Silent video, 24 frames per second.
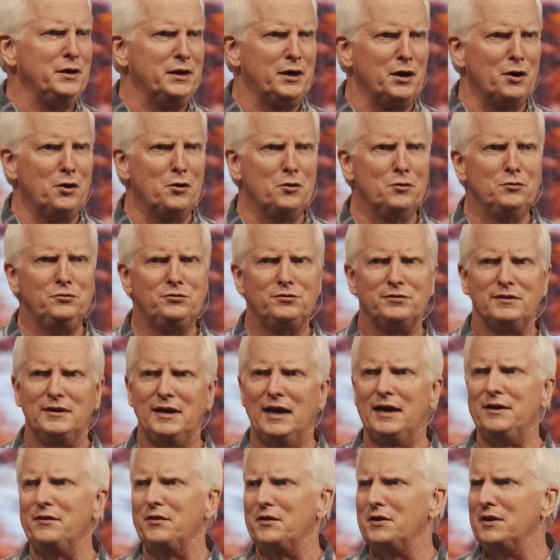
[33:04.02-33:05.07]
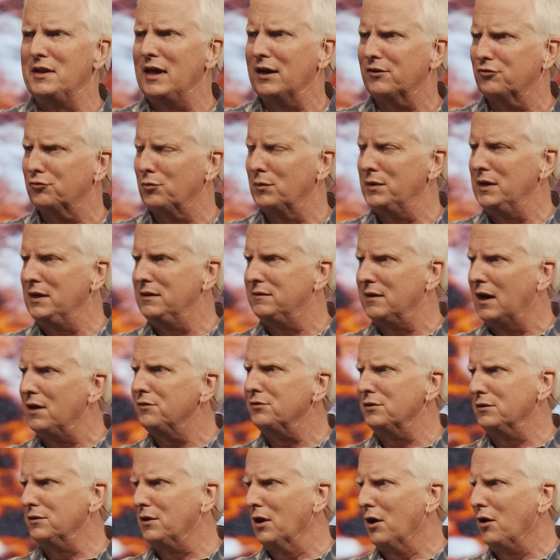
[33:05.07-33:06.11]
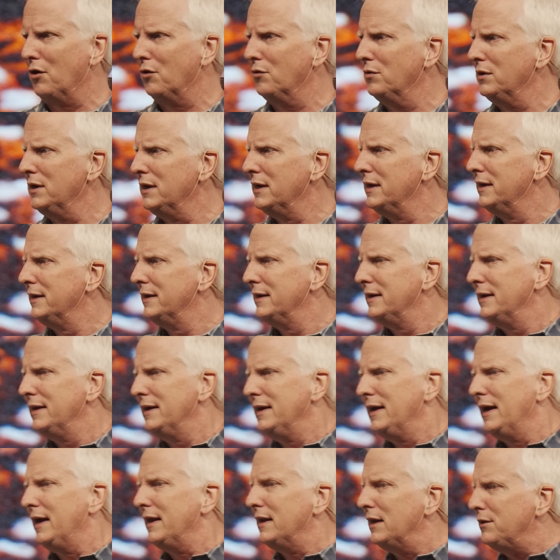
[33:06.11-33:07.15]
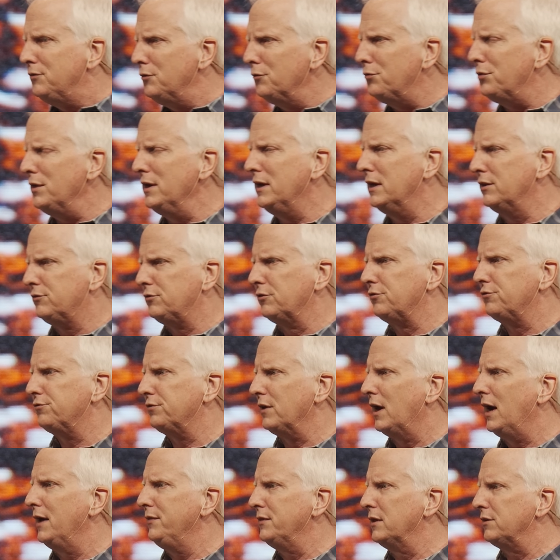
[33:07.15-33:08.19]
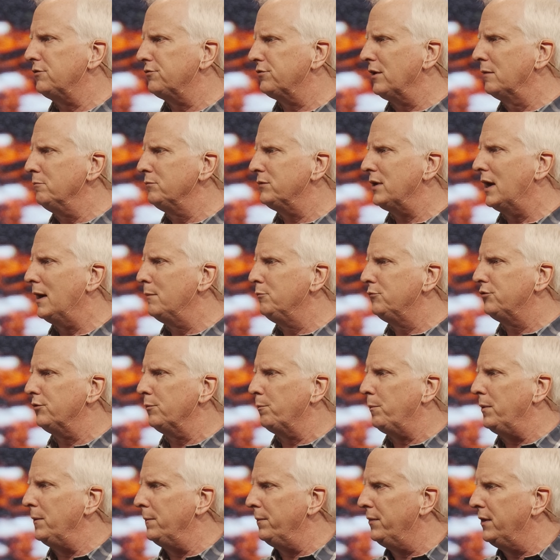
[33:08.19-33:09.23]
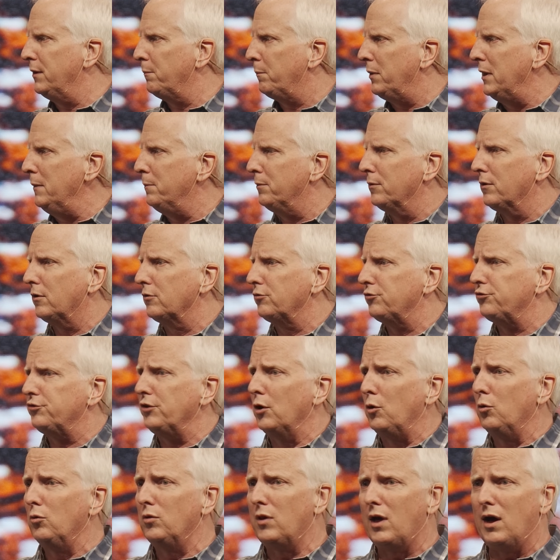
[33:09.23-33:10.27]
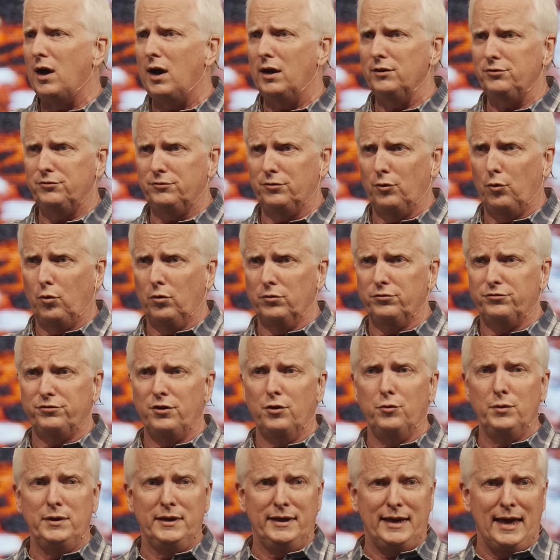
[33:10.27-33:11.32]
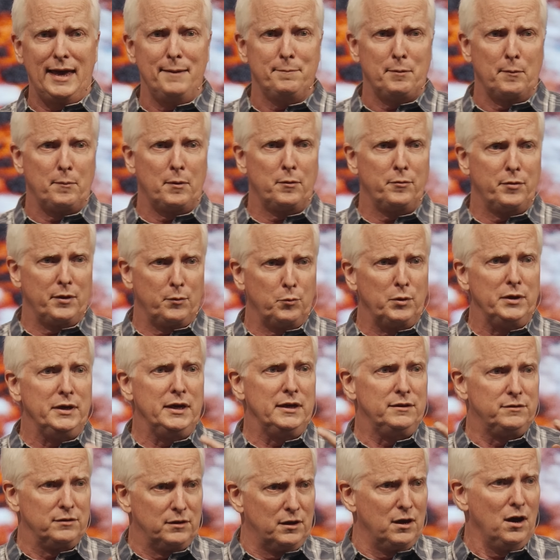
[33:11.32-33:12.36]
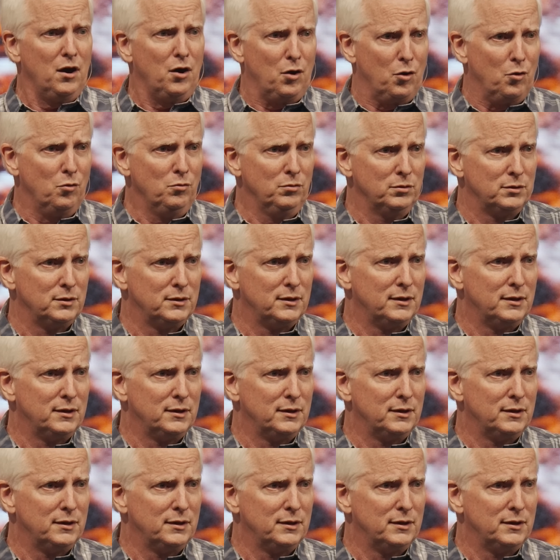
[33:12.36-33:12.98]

he goes, and in the next one, he doesn't go. And I do think it's a sign that sometimes p- that people are so lost or so incapable that we need to go.